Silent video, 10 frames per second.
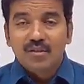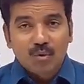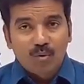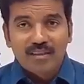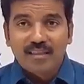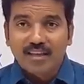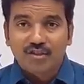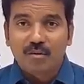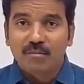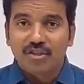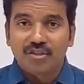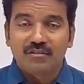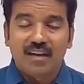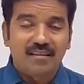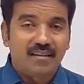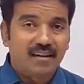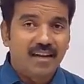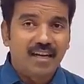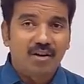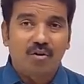So in the examination, either
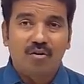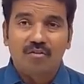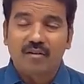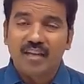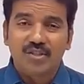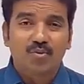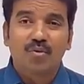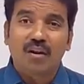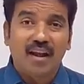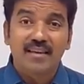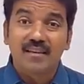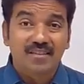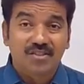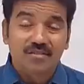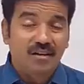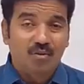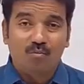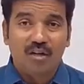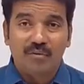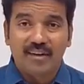GATE or Transcore, IES or
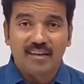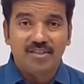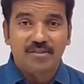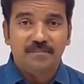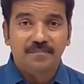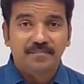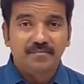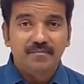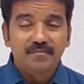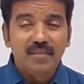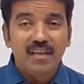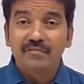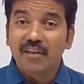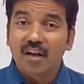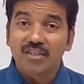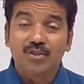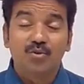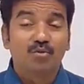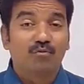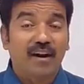whatever it is, if they ask
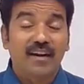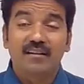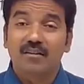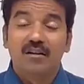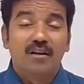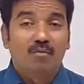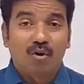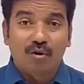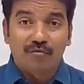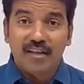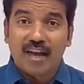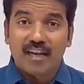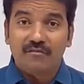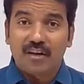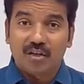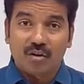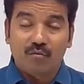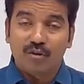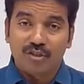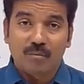you to find one of the eigenvector
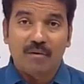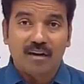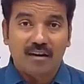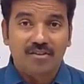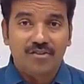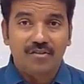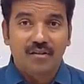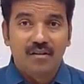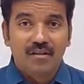of original matrix,